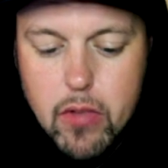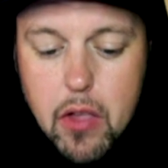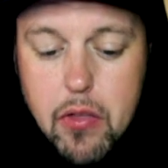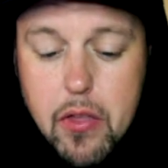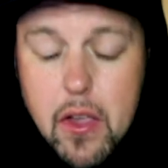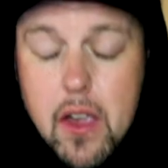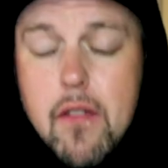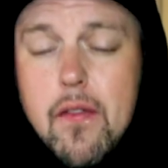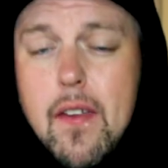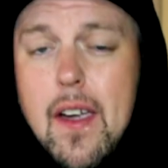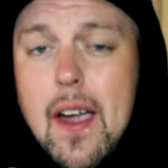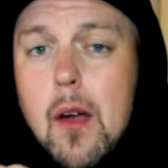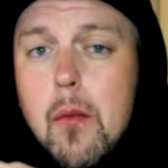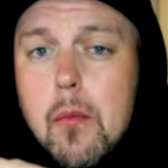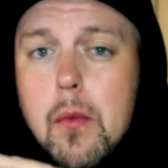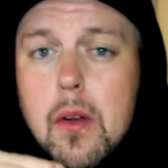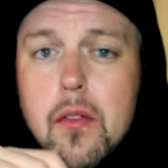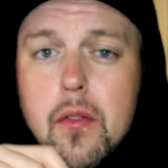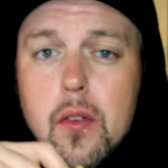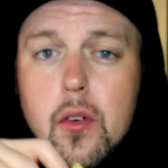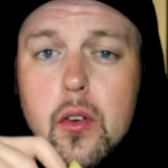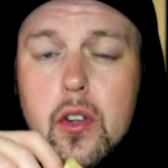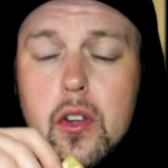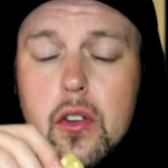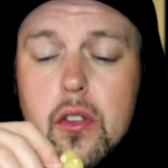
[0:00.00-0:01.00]
They found me
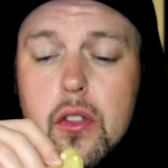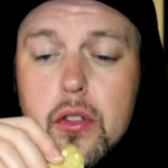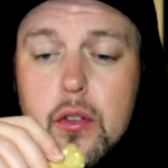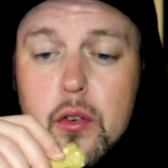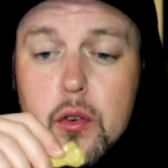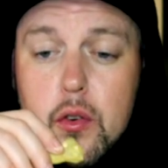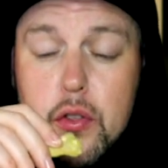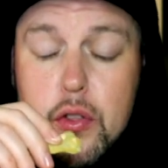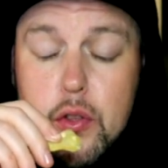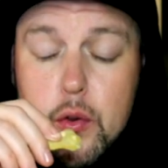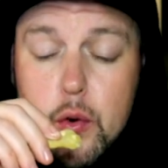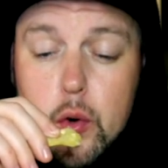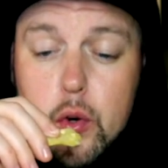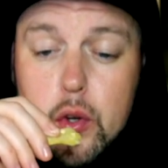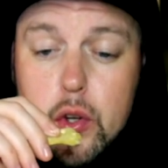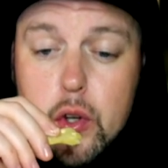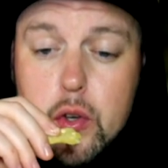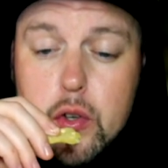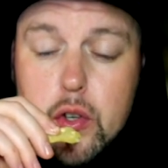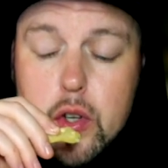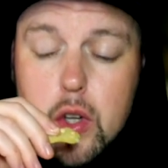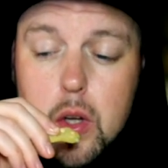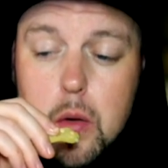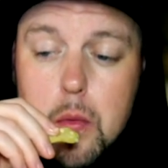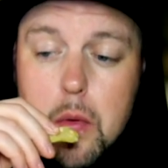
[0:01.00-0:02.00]
for through through
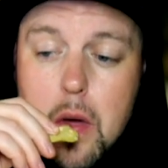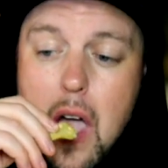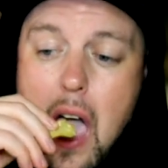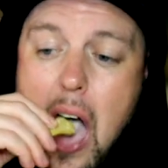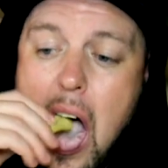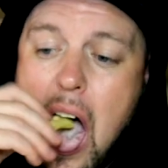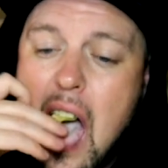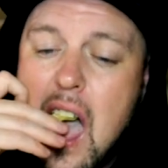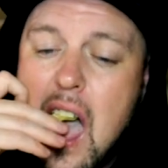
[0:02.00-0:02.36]
YouTube,